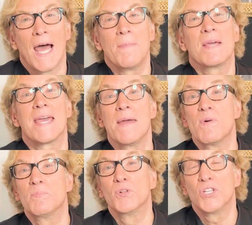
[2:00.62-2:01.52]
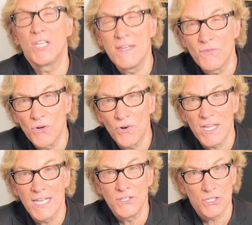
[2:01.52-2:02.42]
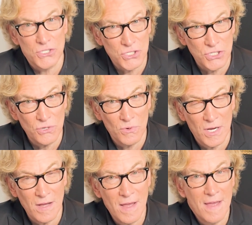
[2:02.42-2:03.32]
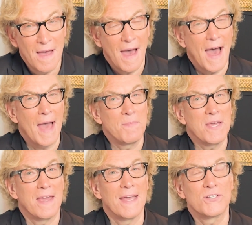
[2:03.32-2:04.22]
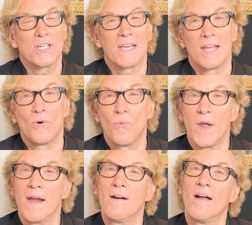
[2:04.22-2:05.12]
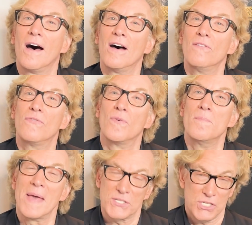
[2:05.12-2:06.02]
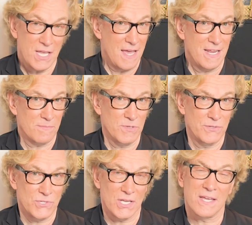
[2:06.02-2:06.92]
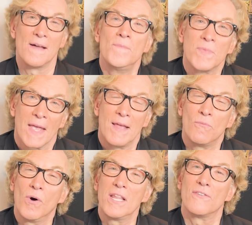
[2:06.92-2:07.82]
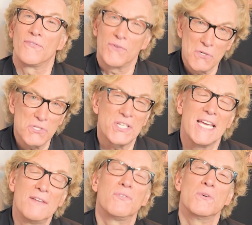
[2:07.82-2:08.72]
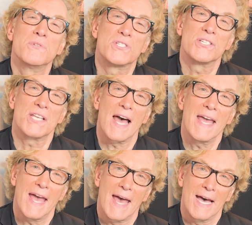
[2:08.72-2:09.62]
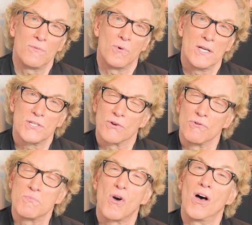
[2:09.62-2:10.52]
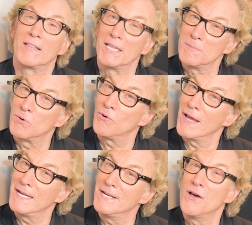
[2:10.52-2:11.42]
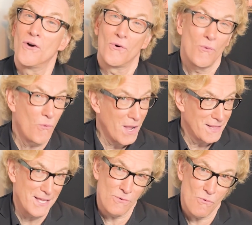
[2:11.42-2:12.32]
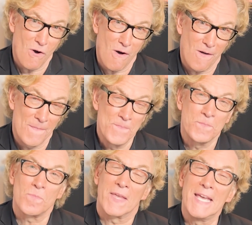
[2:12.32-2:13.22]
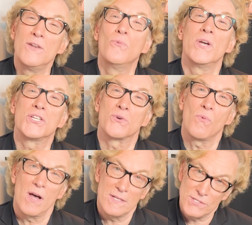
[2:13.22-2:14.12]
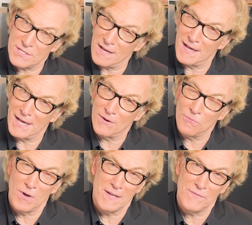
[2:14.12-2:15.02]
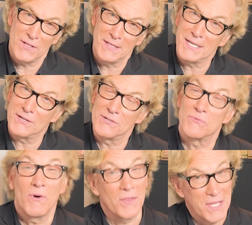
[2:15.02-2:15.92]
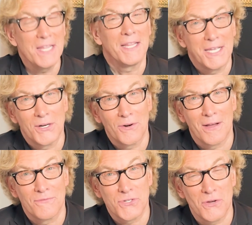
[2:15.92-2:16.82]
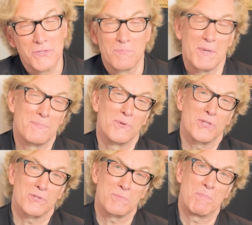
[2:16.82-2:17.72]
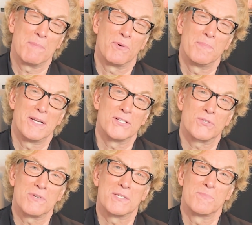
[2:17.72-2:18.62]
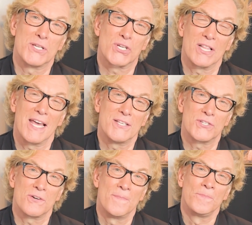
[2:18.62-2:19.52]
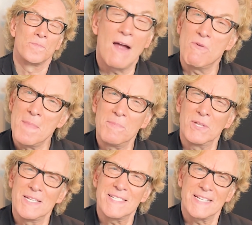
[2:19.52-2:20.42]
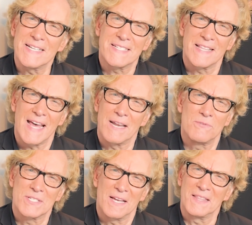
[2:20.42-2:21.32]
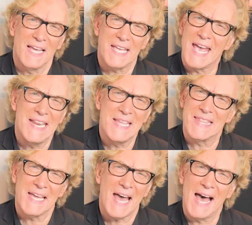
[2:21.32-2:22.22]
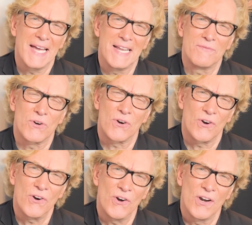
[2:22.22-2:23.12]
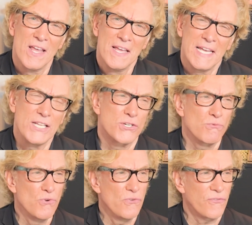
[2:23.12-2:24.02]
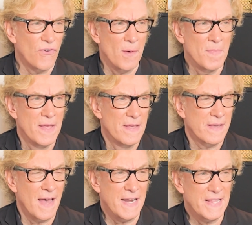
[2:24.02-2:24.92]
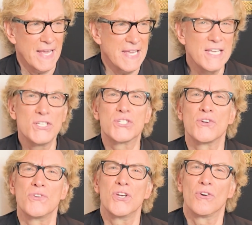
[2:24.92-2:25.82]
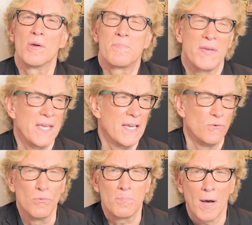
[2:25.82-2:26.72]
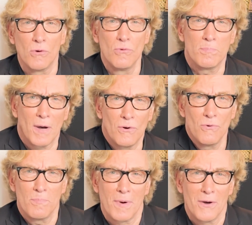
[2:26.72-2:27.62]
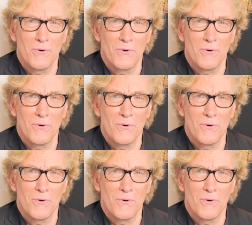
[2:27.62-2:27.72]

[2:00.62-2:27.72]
I became a believer in Yeshua, I began to get aware of messianic music. And one of the first influences I had was a group called Liberated Wailing Wall, in which was one of the leaders, well, the leader of Chosen People Ministries, Mitch Glazer. I remember listening to that. It was unlike anything I'd ever heard. It drew from kind of an Eastern European oompa, oompa, oompa,